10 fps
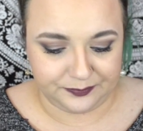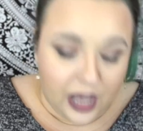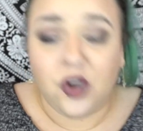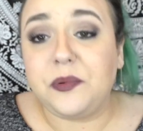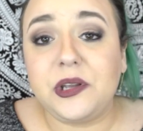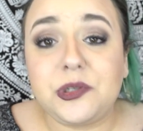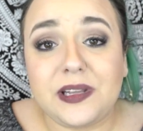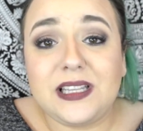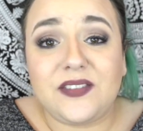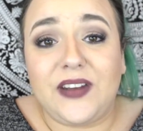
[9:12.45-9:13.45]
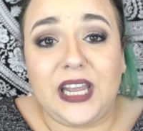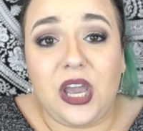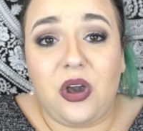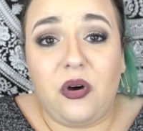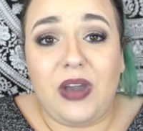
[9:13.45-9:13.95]
I hope you enjoyed this
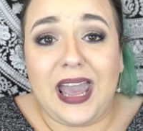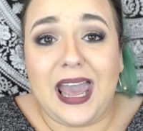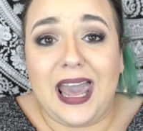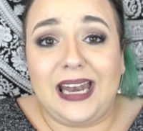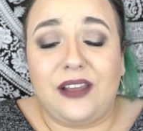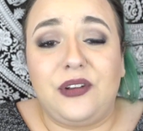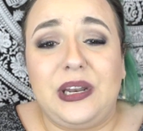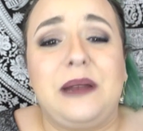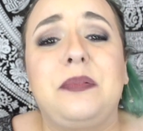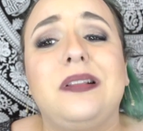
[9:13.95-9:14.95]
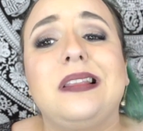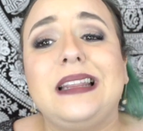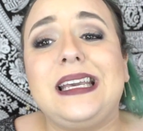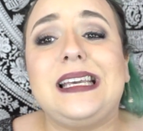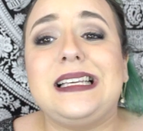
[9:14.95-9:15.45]
video, and if you did,
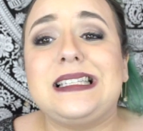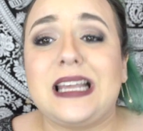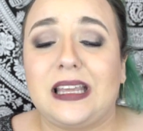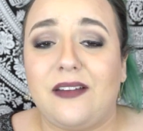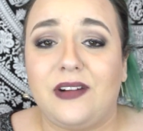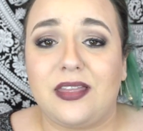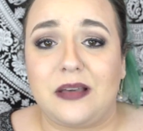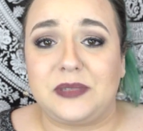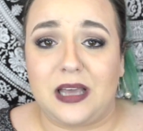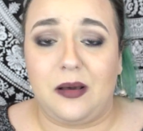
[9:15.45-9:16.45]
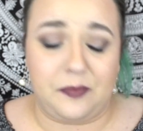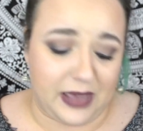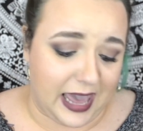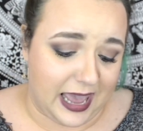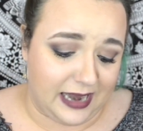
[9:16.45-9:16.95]
please give it a thumbs up
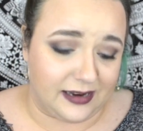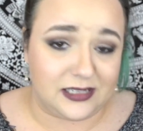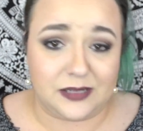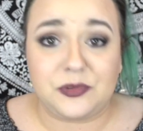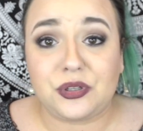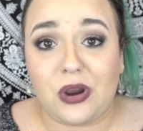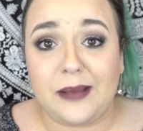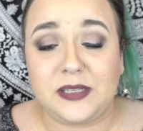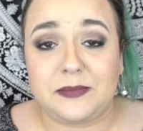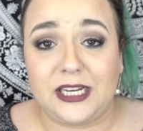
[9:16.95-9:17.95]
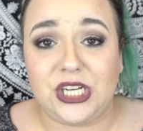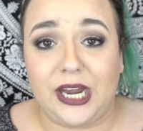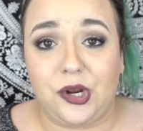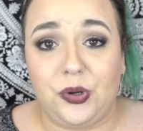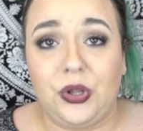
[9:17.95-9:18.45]
and subscribe to my
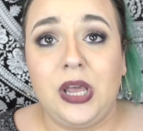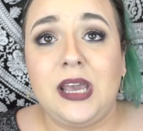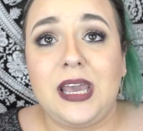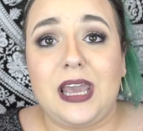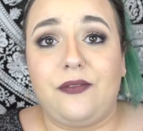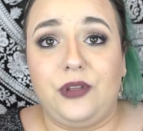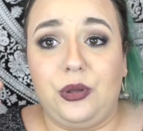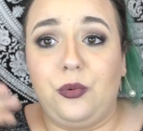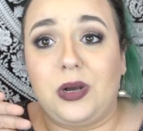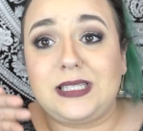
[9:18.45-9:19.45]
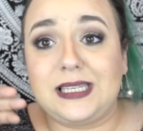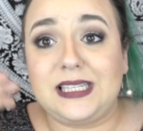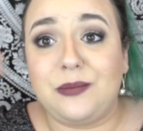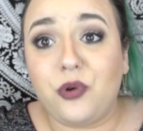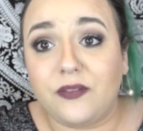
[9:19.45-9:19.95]
channel if you want to
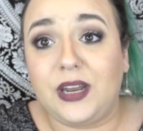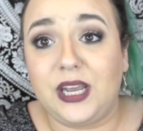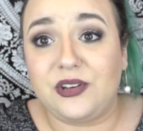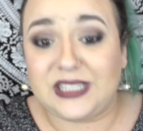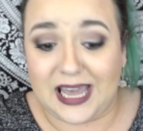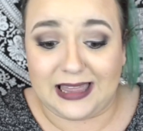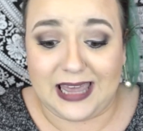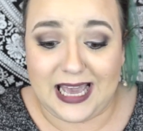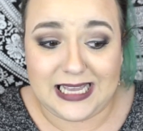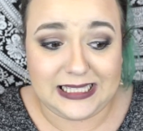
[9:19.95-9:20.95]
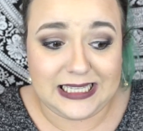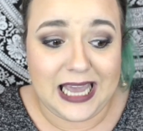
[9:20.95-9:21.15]
see more videos like this,